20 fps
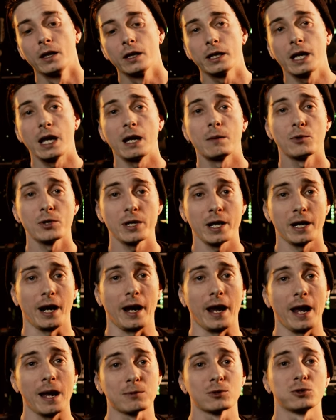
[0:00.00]
Camera that I
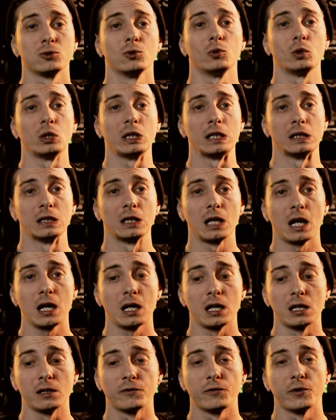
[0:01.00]
absolutely
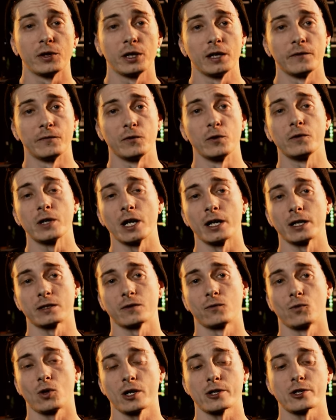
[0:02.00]
love, if you guys
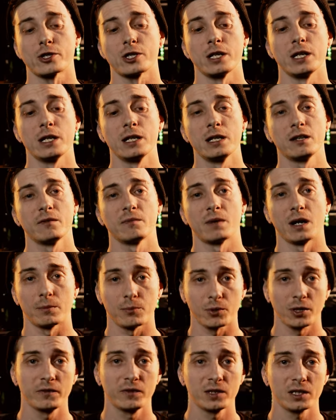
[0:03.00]
have watched any of my
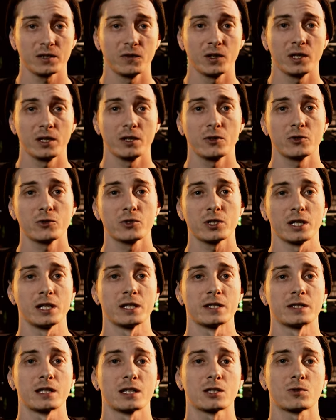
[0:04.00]
previous videos,
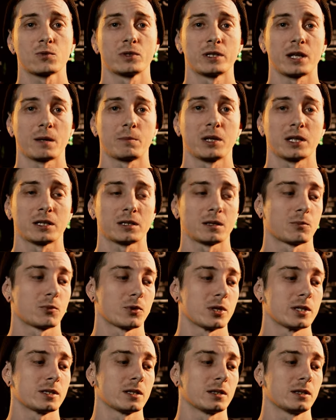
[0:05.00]
is this one I picked up
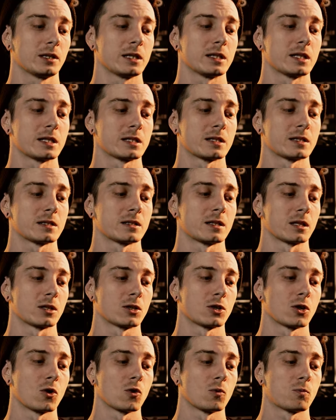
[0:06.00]
recently. This is the
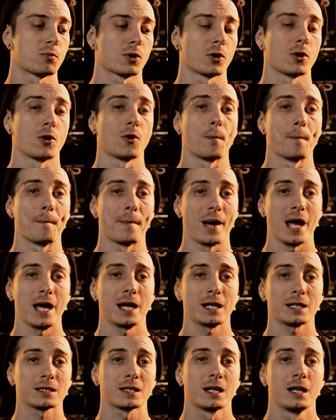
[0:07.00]
GoPro
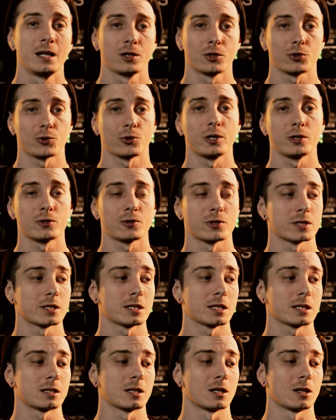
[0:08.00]
Max
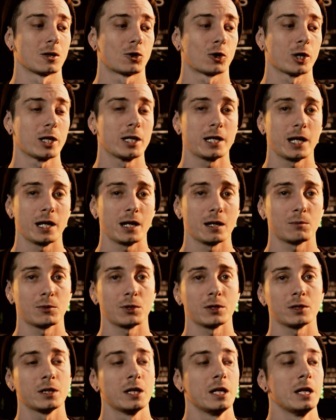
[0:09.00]
360 degree
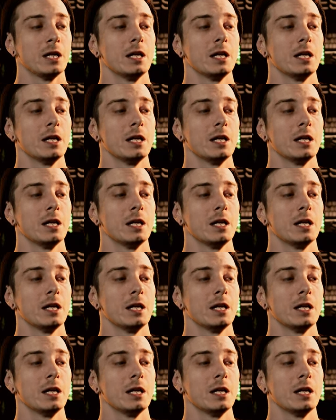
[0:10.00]
camera.